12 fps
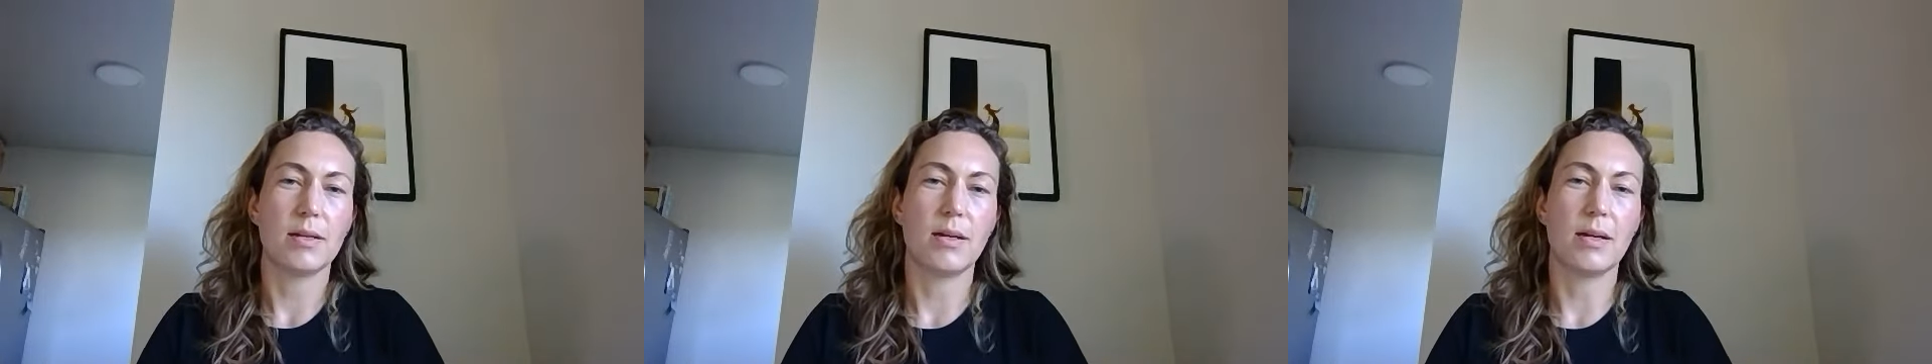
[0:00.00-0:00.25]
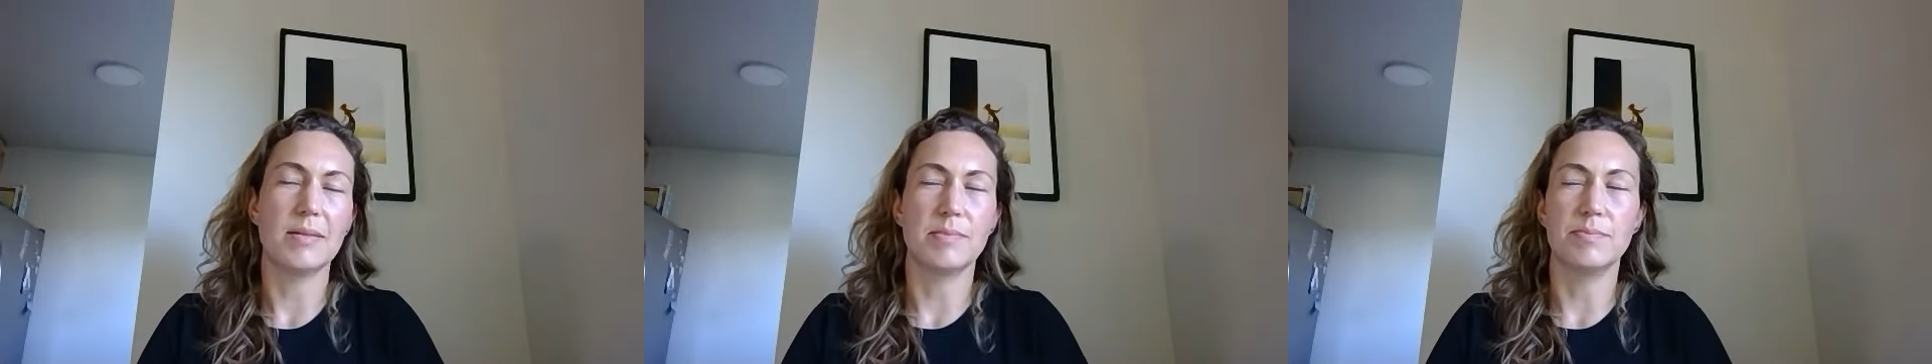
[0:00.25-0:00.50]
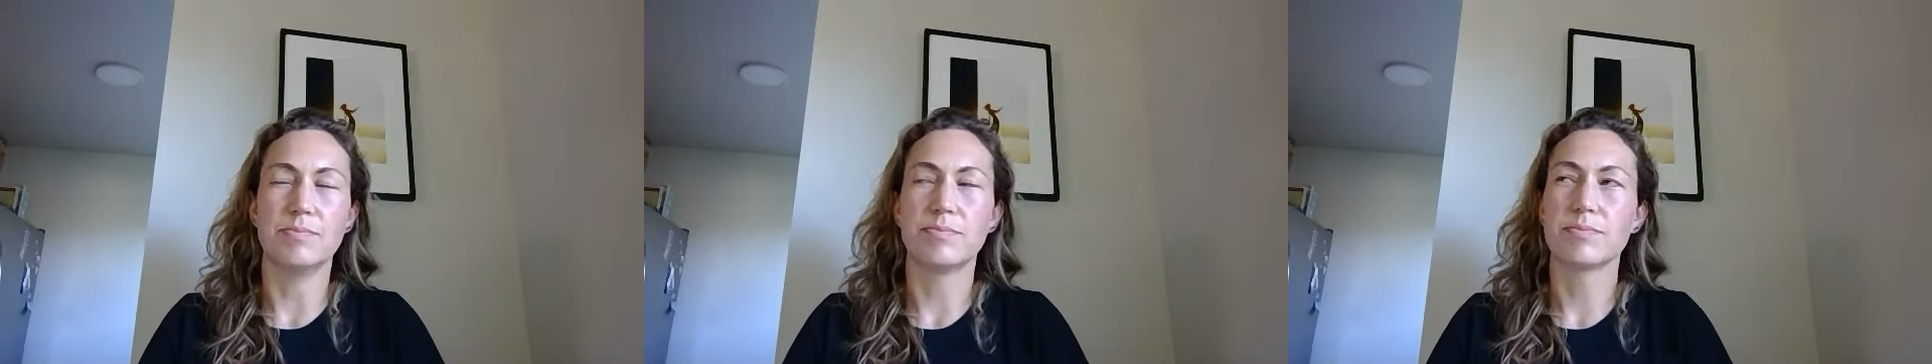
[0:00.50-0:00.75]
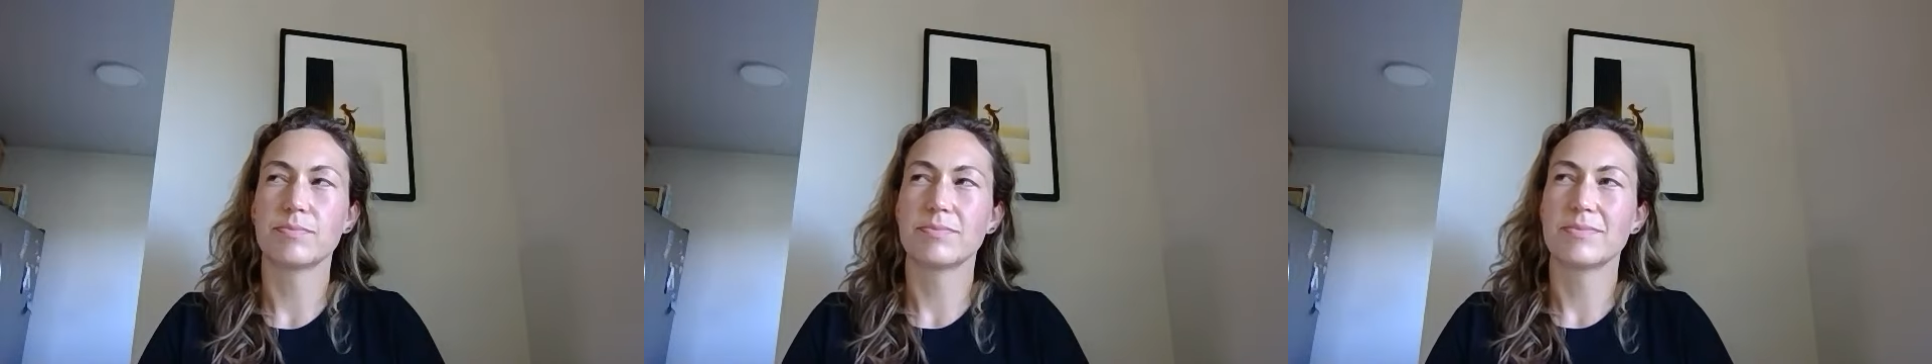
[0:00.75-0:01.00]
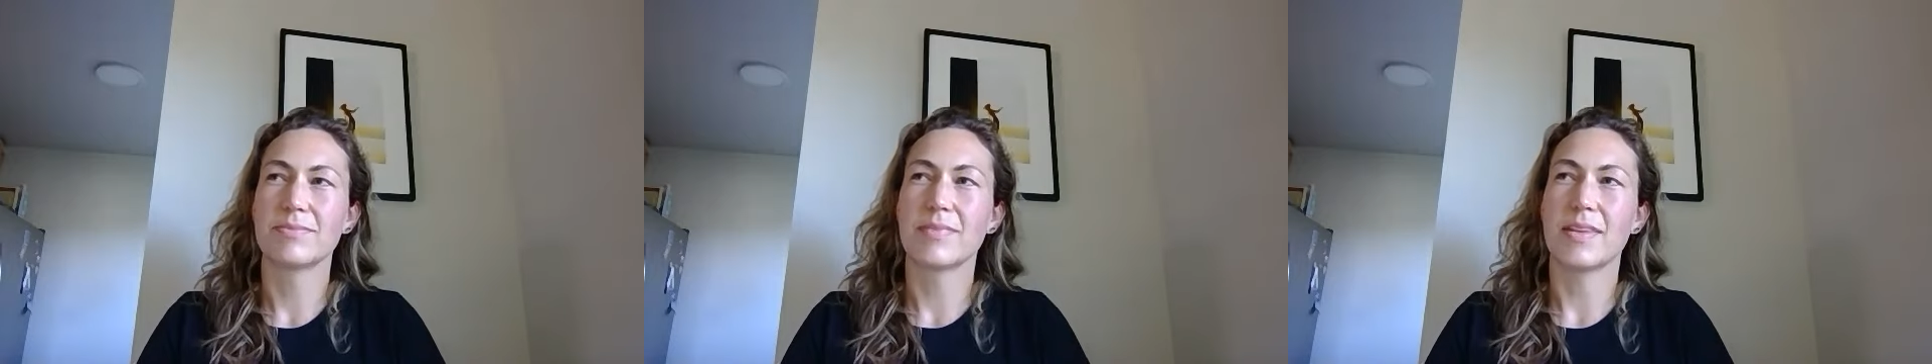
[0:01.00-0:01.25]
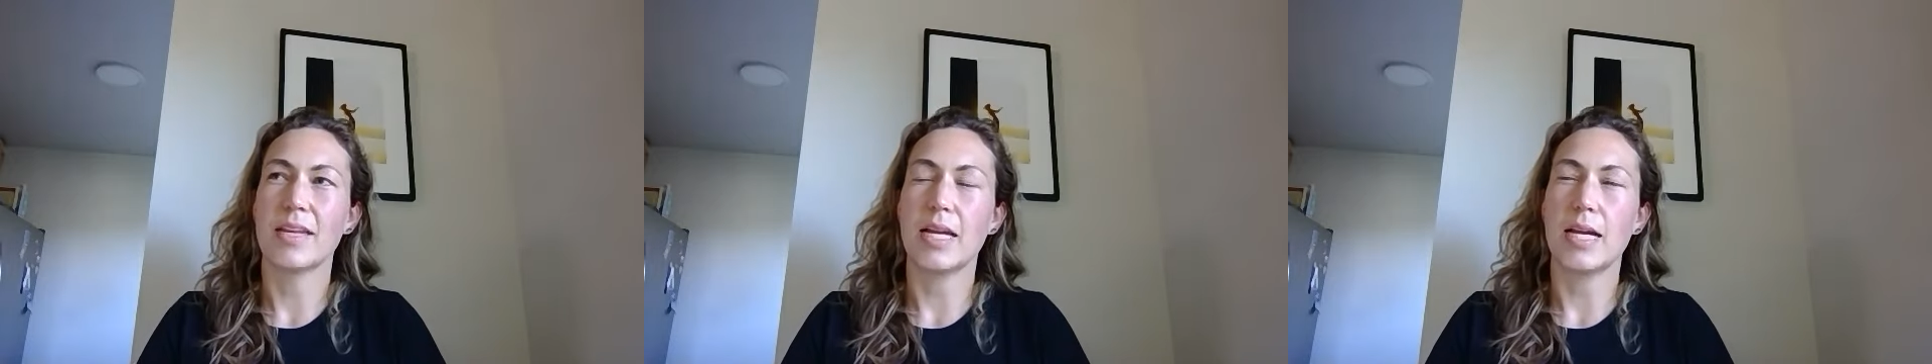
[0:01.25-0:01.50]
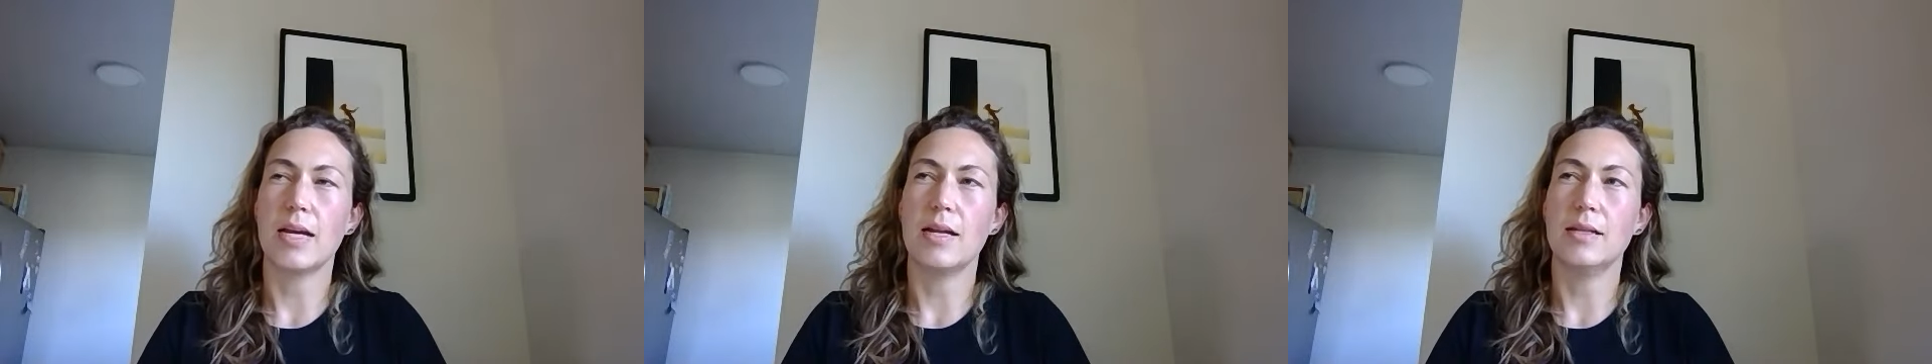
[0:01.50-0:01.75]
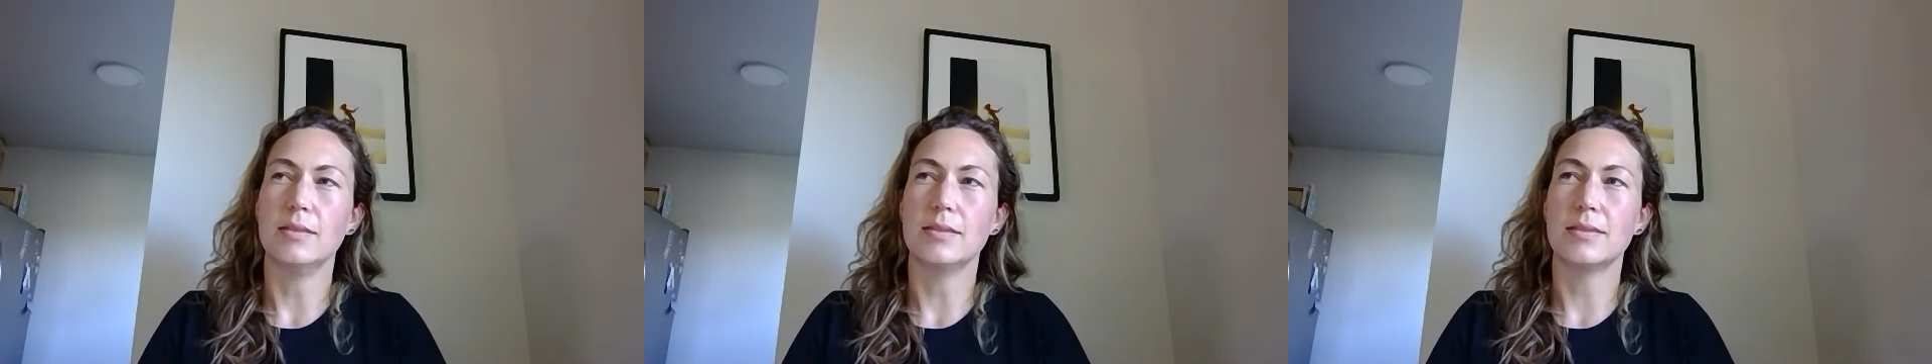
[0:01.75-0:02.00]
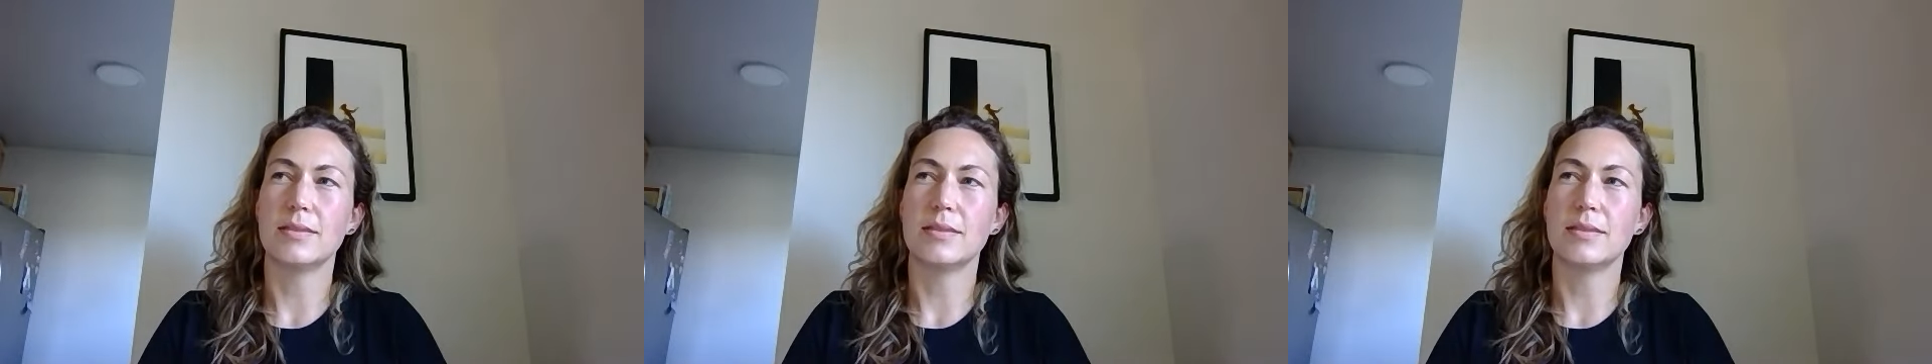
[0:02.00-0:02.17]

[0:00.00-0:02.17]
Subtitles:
And